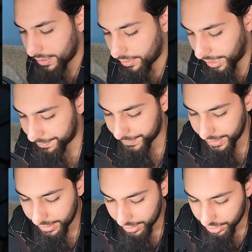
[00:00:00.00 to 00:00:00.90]
Okay,
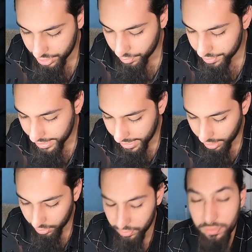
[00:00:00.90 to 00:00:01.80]
so
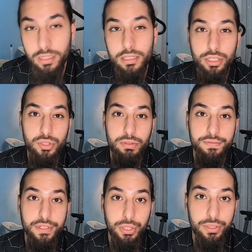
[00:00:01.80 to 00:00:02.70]
now let's just
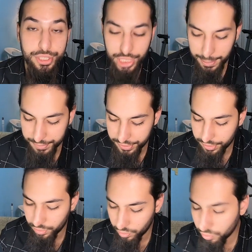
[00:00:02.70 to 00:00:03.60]
review the
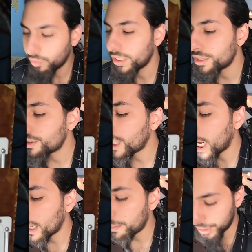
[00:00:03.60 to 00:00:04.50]
shapes. What
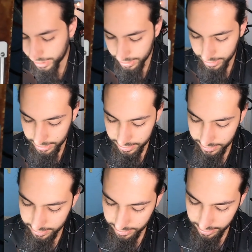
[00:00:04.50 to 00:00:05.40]
shape
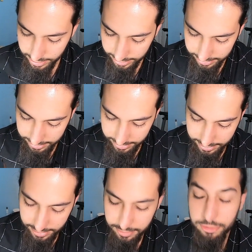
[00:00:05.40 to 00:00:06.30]
is
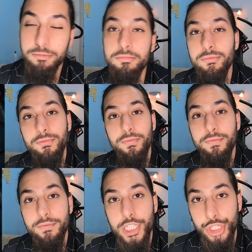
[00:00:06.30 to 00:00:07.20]
this?
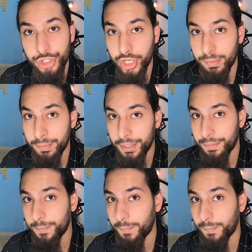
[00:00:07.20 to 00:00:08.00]
Do you remember?